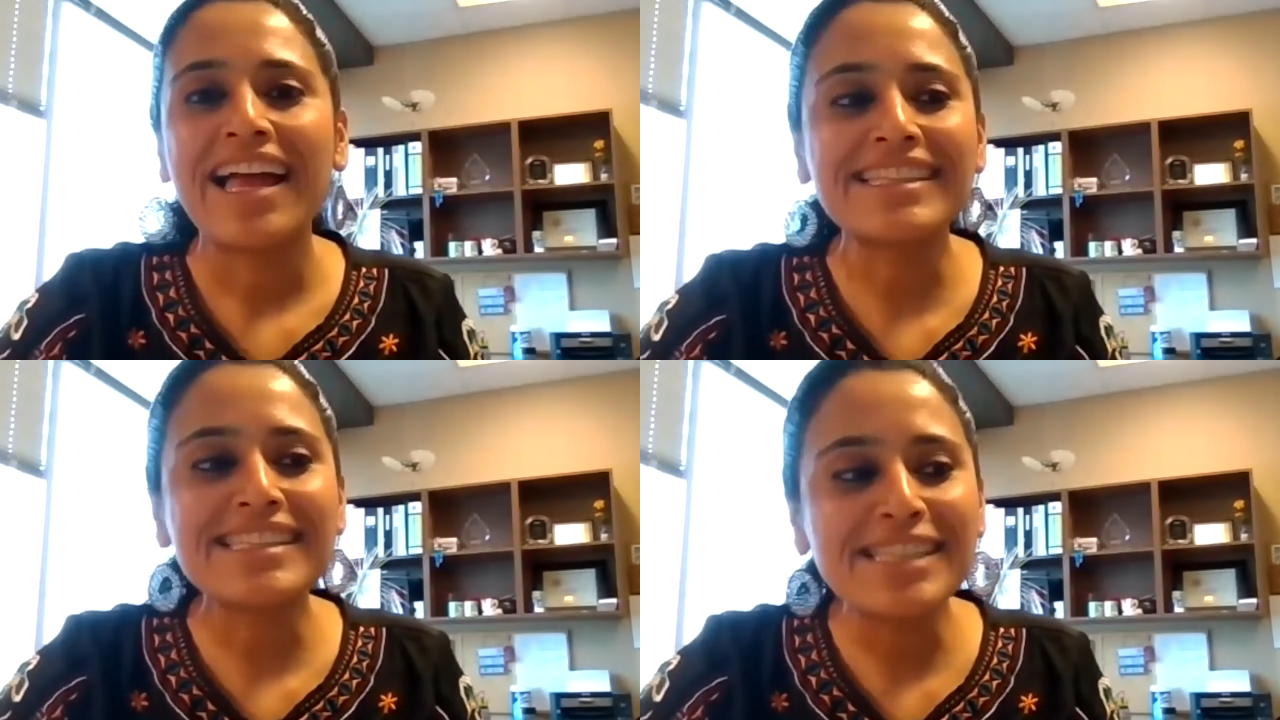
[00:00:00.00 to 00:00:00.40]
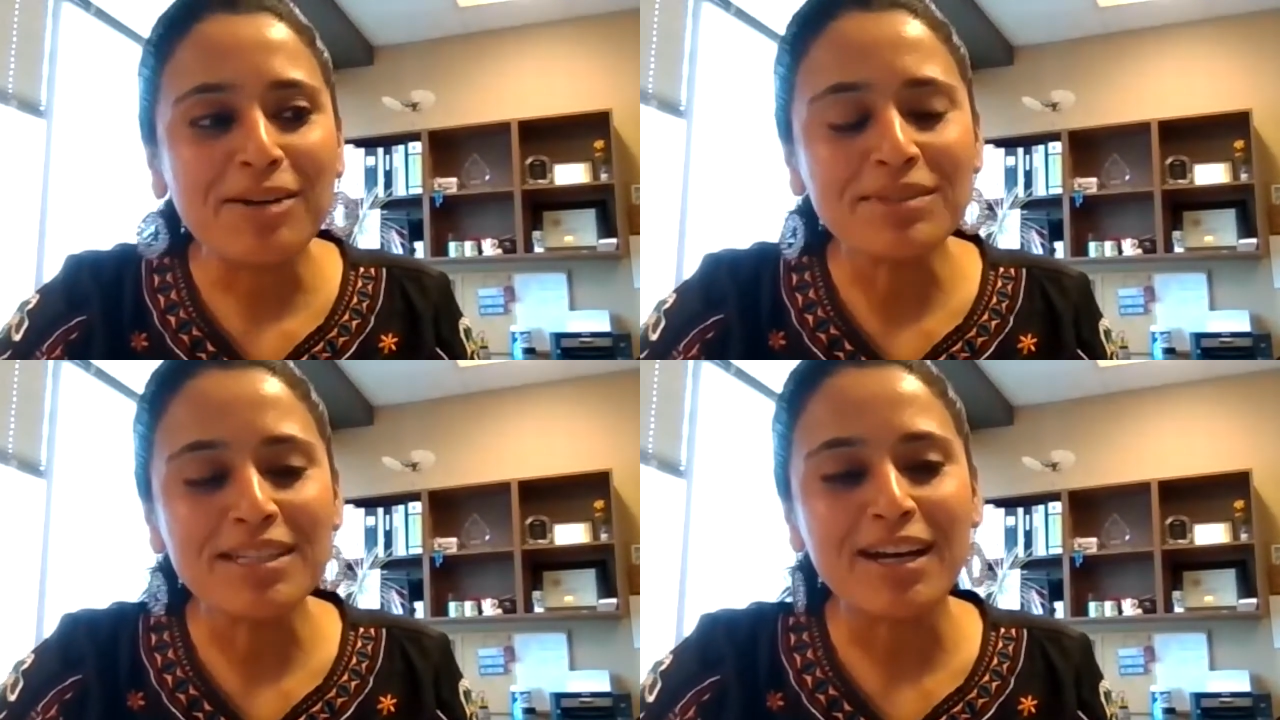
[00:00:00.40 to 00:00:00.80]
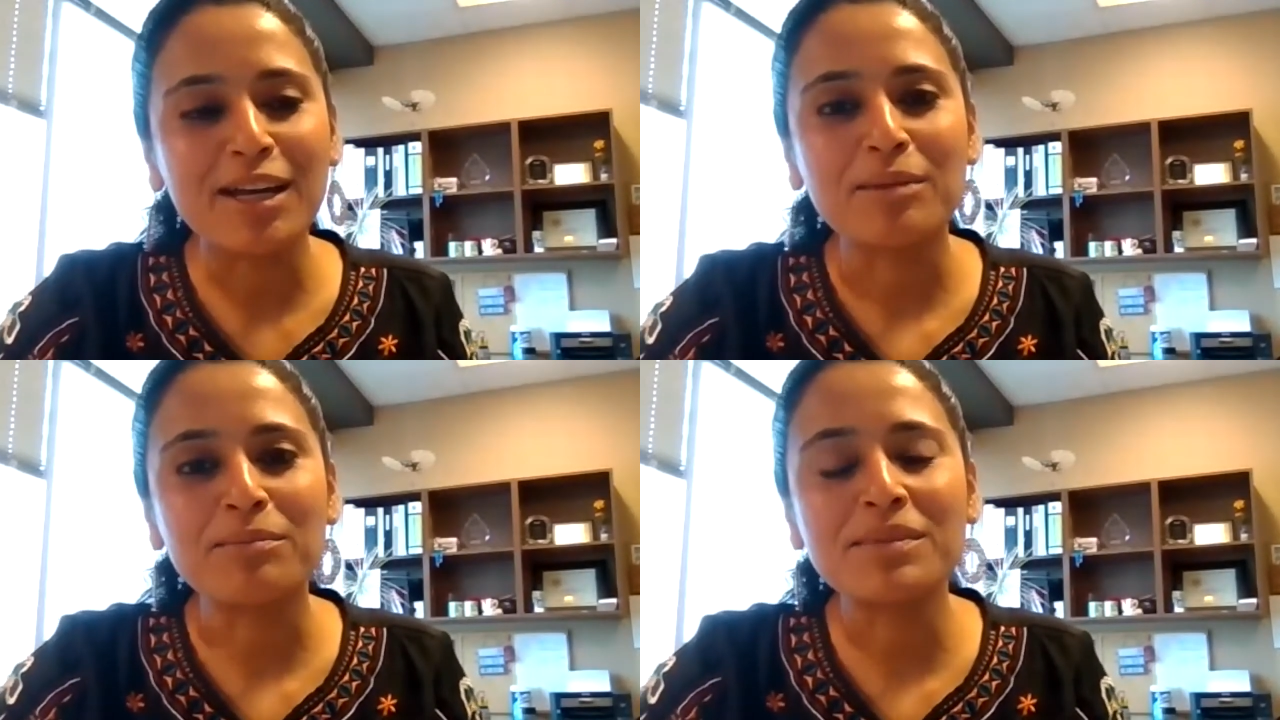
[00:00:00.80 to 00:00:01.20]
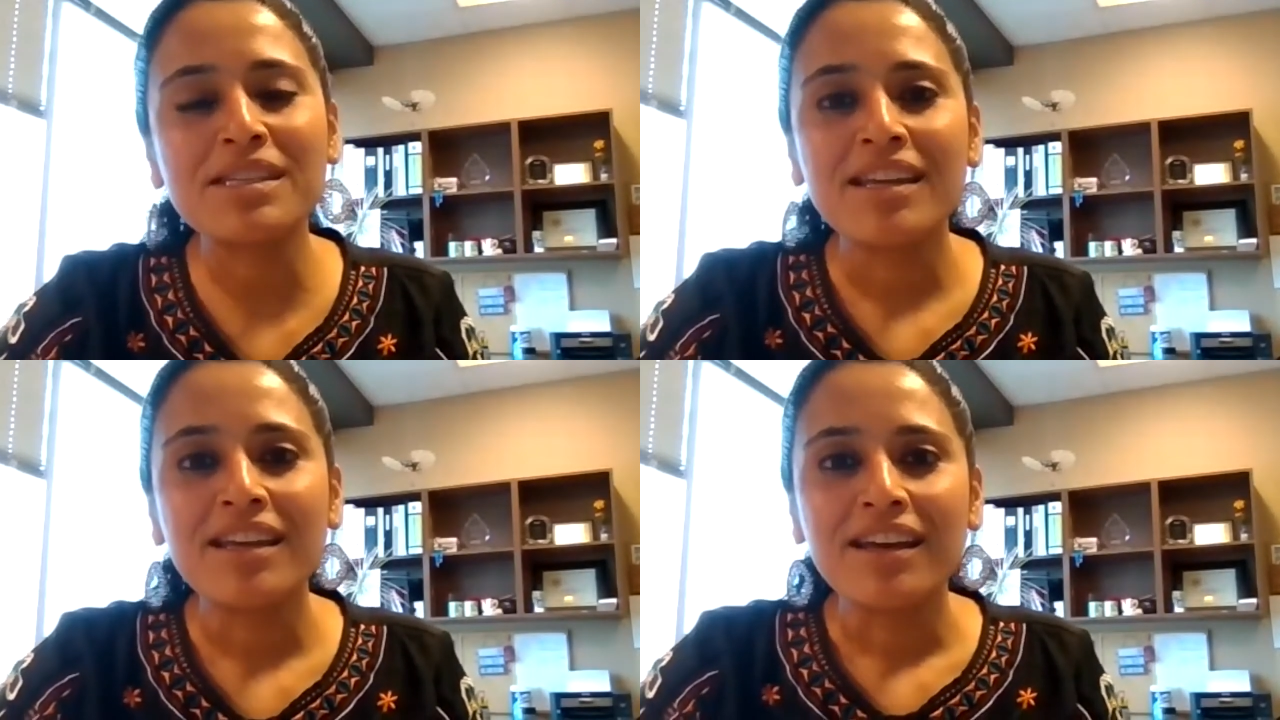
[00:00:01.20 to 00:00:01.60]
and
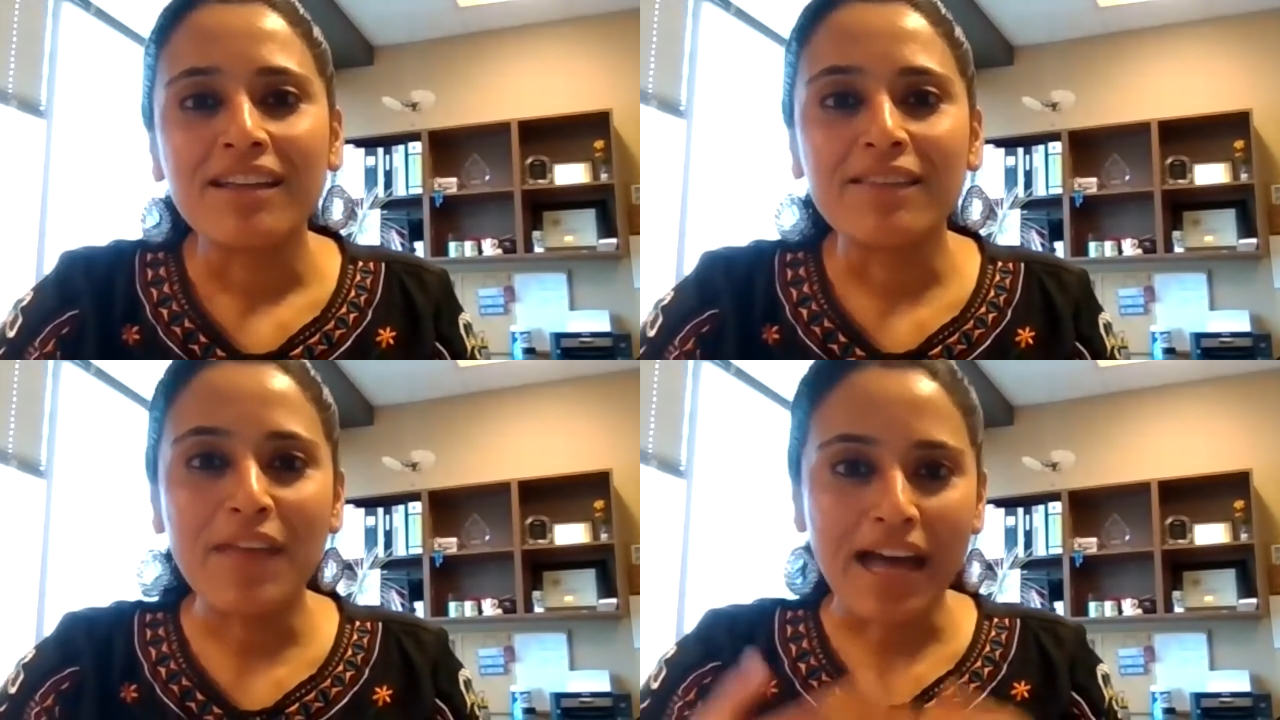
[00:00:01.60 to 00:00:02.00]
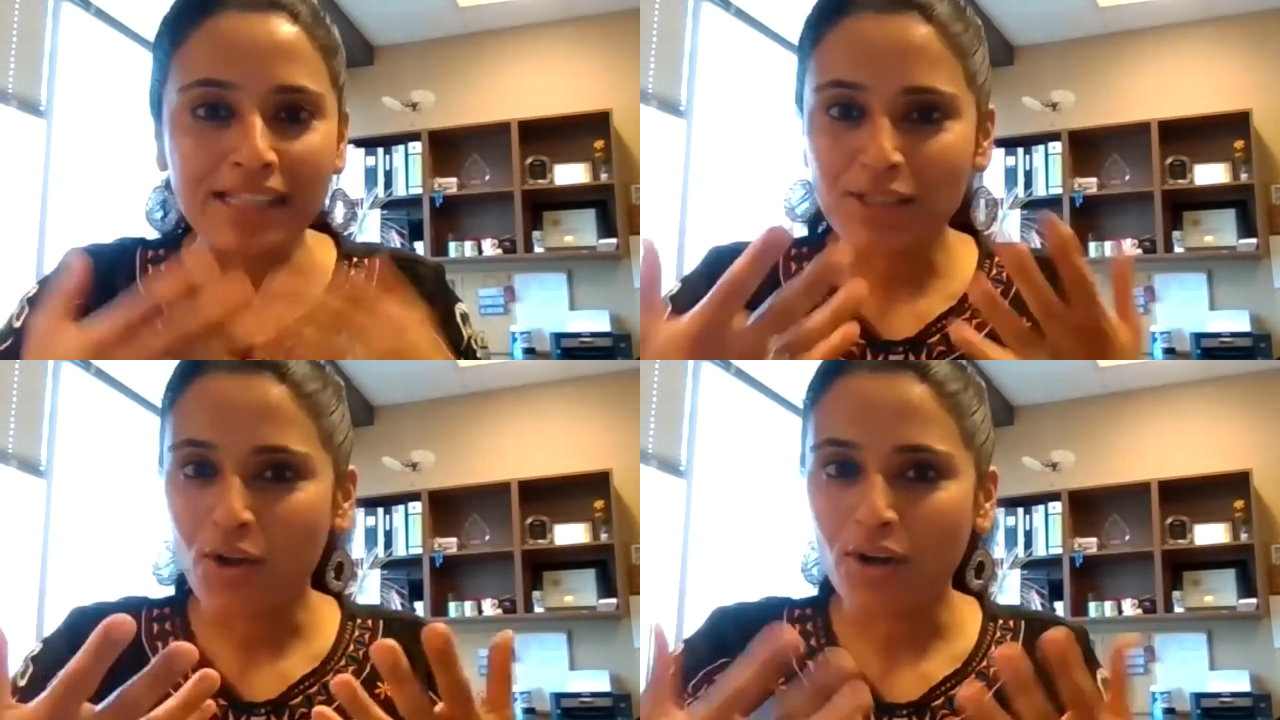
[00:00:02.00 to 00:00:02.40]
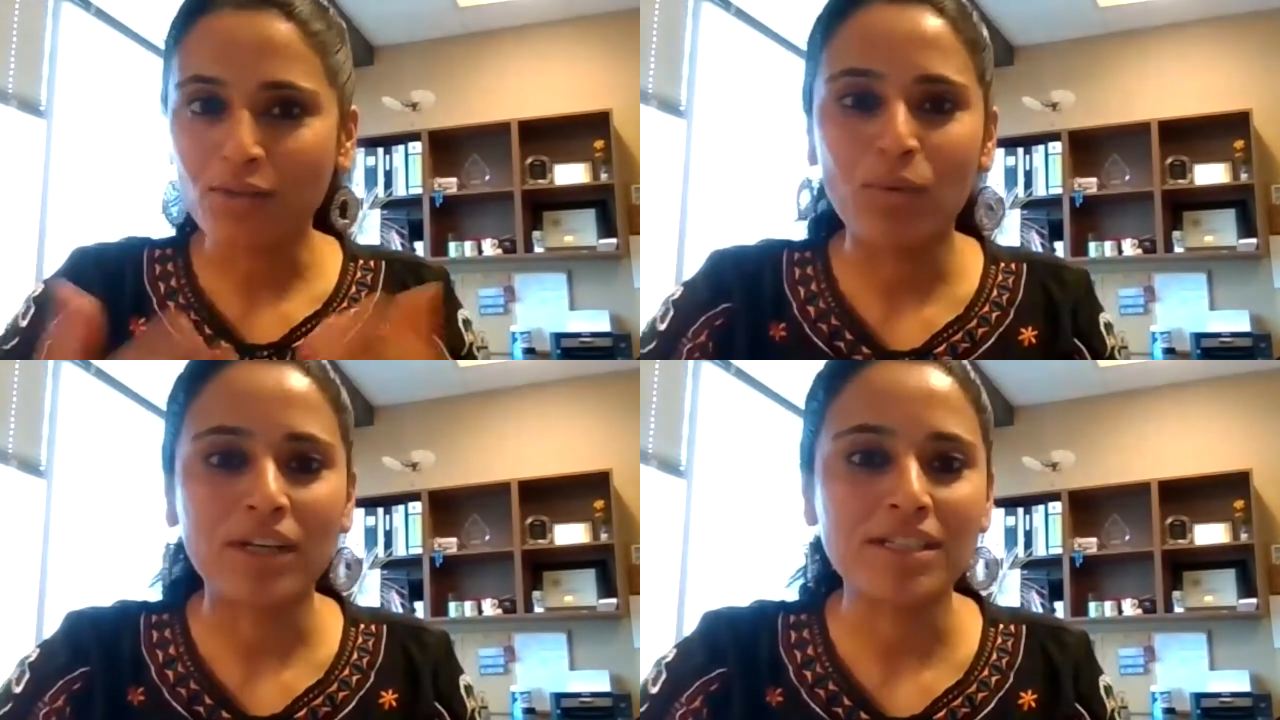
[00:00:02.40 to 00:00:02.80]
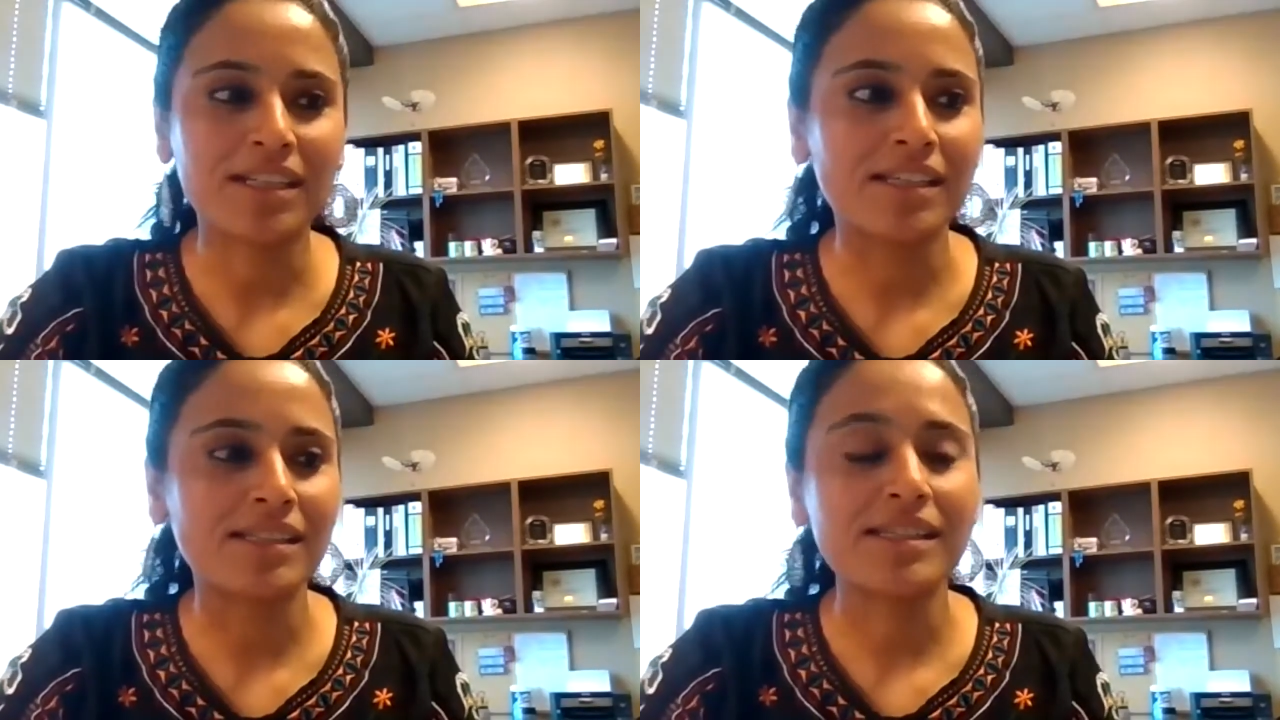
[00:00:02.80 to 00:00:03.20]
sometimes that's not what
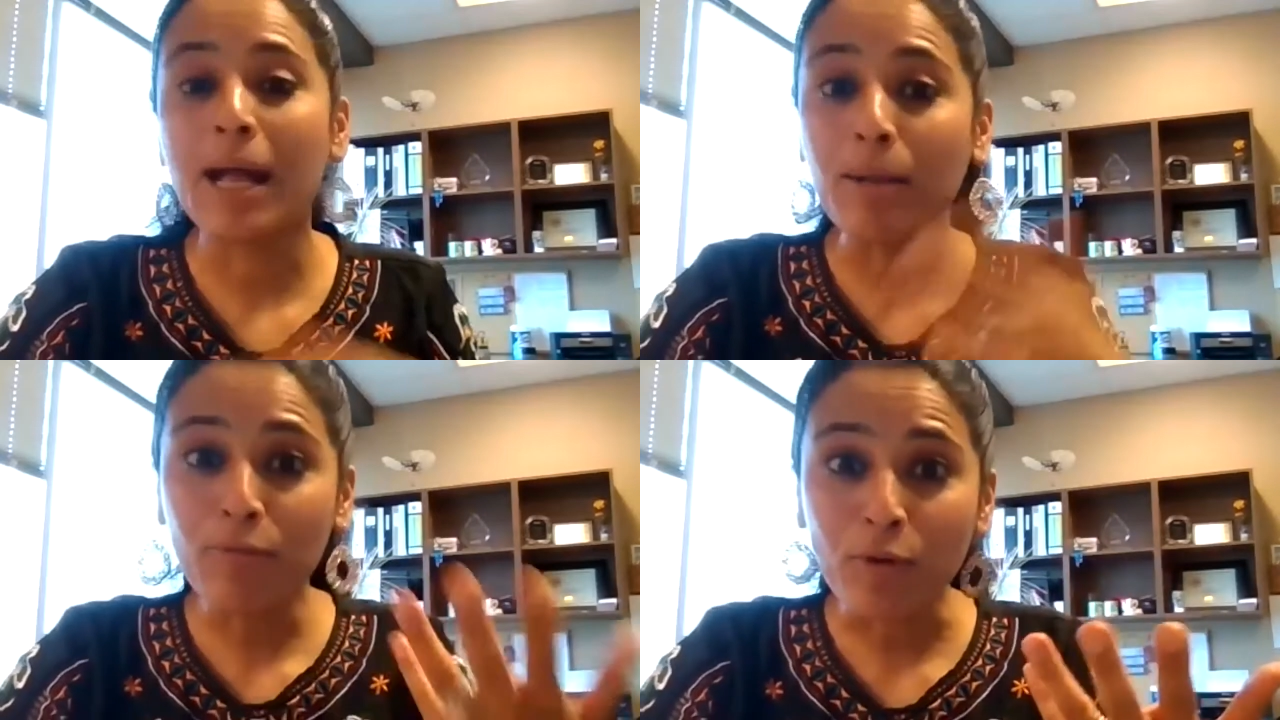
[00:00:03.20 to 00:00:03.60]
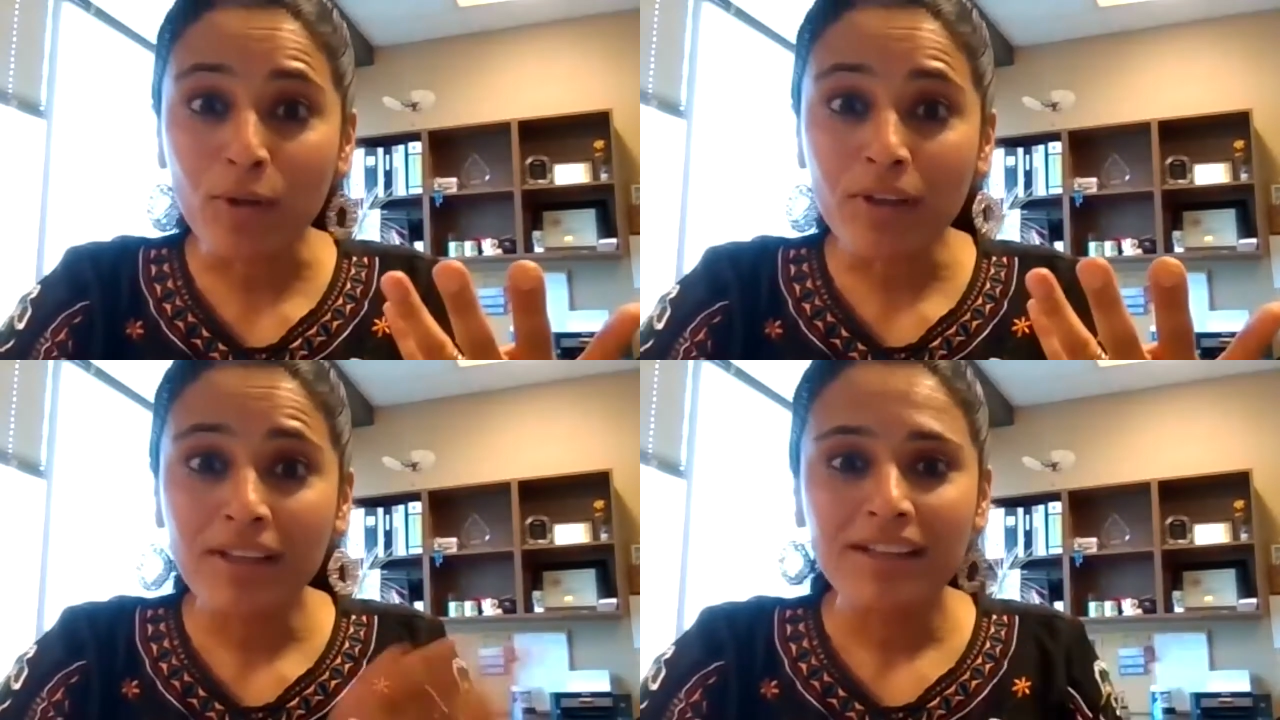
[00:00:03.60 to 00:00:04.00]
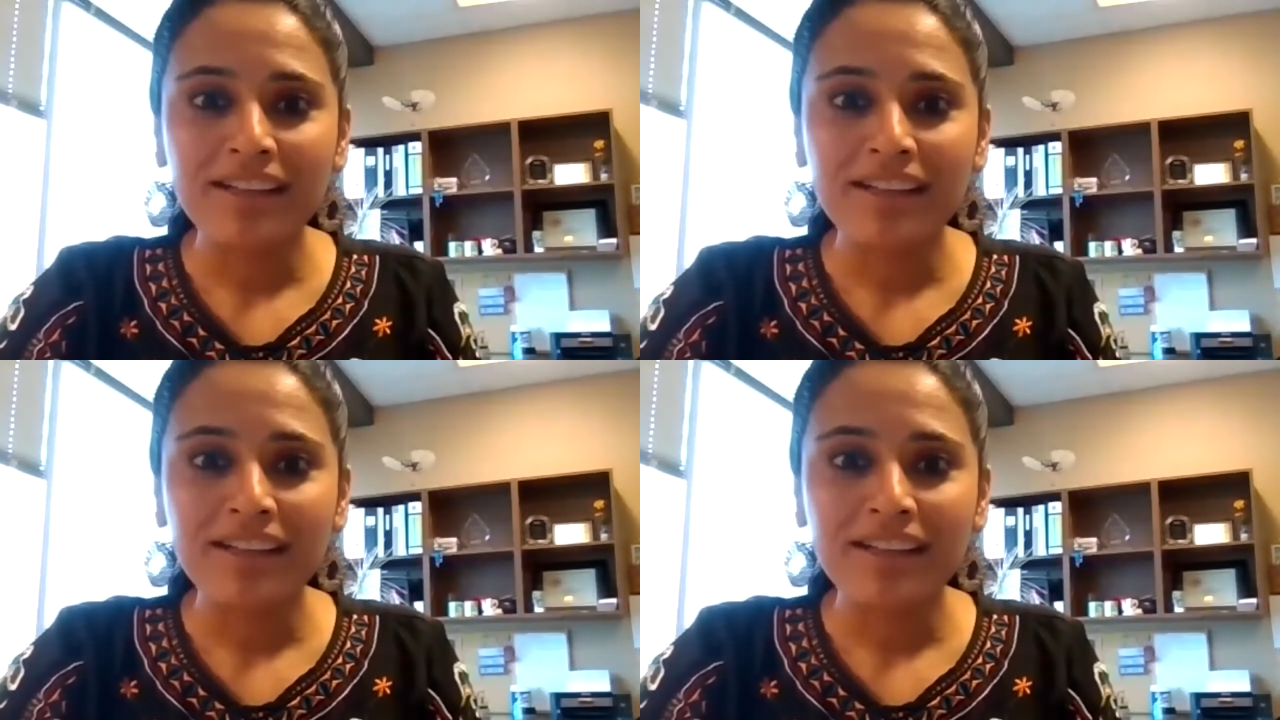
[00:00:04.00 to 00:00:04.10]
is helpful.